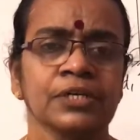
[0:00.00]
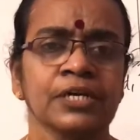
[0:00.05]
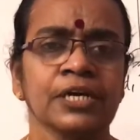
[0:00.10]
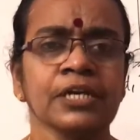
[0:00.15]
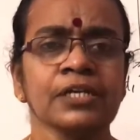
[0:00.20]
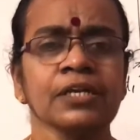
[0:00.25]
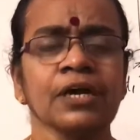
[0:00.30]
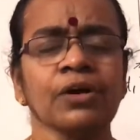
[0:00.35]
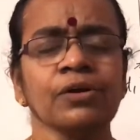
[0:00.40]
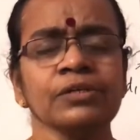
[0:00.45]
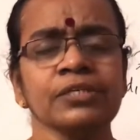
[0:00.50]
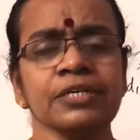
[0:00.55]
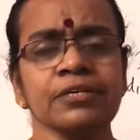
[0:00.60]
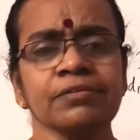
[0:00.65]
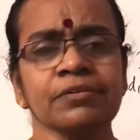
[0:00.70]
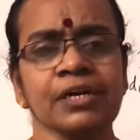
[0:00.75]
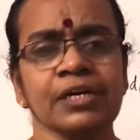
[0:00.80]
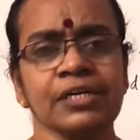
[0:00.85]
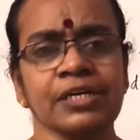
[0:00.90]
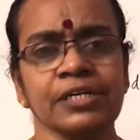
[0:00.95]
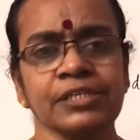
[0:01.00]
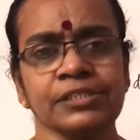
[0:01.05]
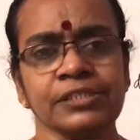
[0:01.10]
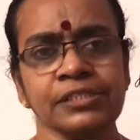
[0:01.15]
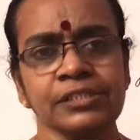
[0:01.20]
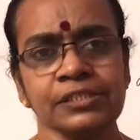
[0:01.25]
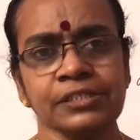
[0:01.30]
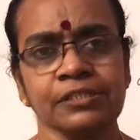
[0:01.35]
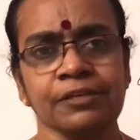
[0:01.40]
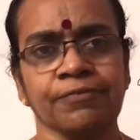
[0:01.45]
in all these
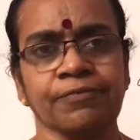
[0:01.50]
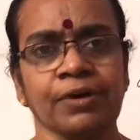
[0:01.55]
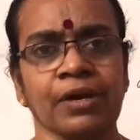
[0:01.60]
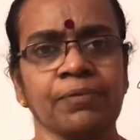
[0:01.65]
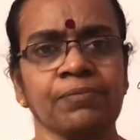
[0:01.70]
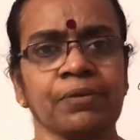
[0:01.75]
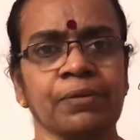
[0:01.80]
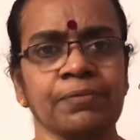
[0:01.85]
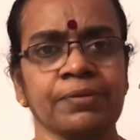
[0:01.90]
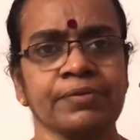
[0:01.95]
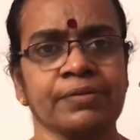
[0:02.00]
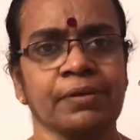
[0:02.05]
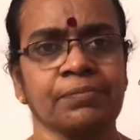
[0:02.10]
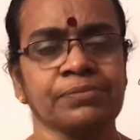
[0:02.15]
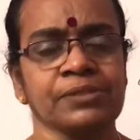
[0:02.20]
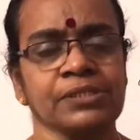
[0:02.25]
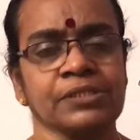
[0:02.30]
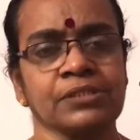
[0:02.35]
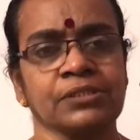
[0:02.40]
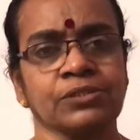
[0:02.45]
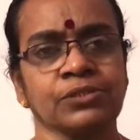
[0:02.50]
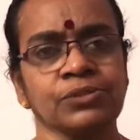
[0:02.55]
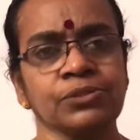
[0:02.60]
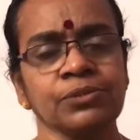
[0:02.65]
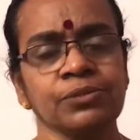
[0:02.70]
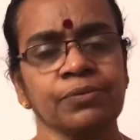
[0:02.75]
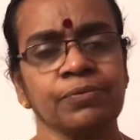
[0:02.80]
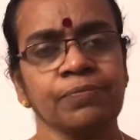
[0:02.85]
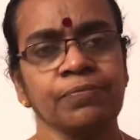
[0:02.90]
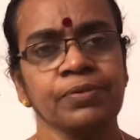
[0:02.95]
conditions the frame will be subjected
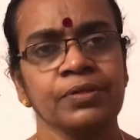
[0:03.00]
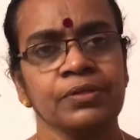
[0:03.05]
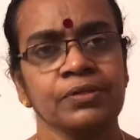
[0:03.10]
to